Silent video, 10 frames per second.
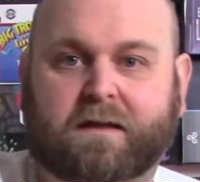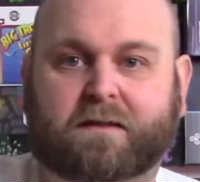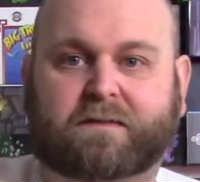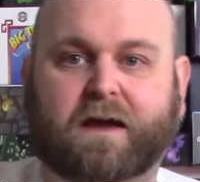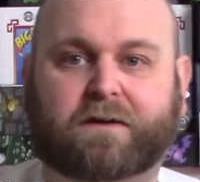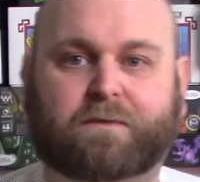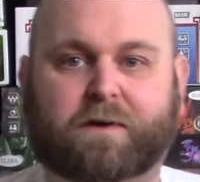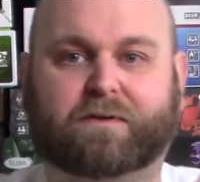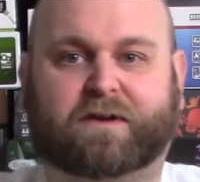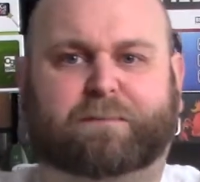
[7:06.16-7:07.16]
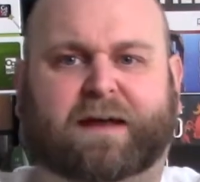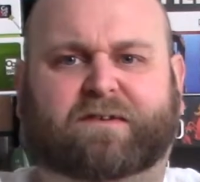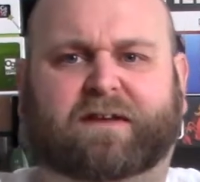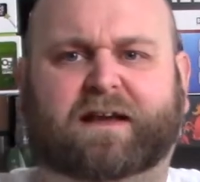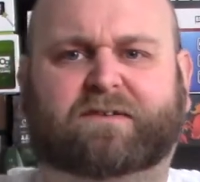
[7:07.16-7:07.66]
the Underworld
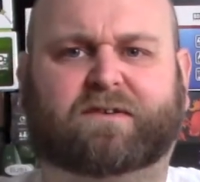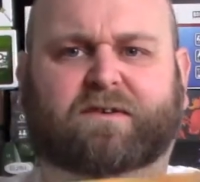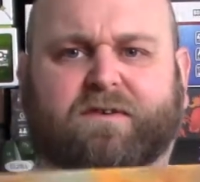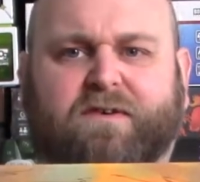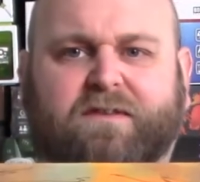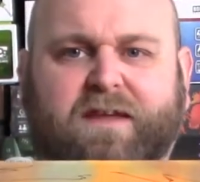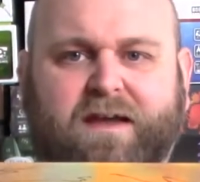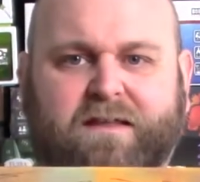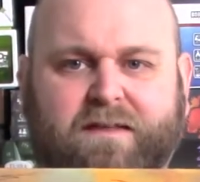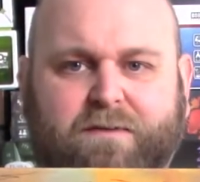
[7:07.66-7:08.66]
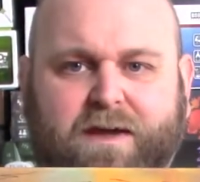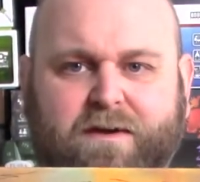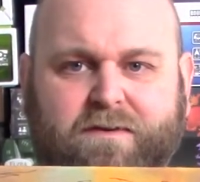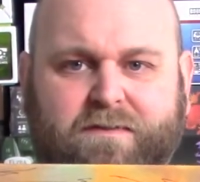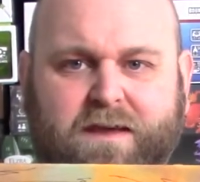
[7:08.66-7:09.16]
expansion. That's not good there. There we go.
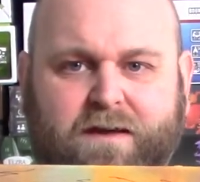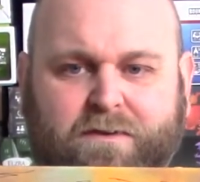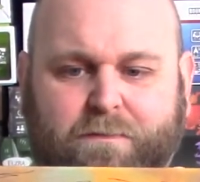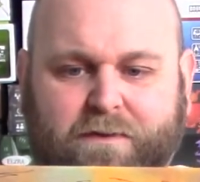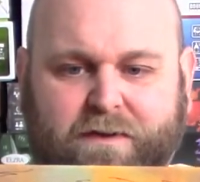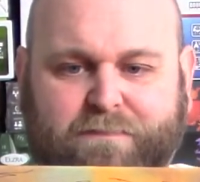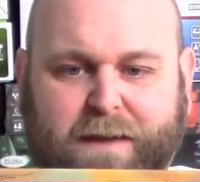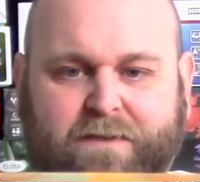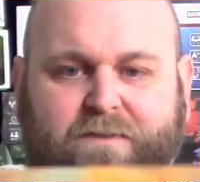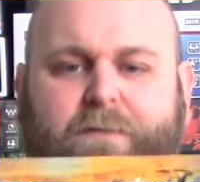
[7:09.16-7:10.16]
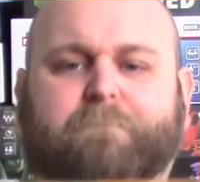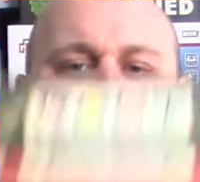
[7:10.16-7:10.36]
The Underworld expansion.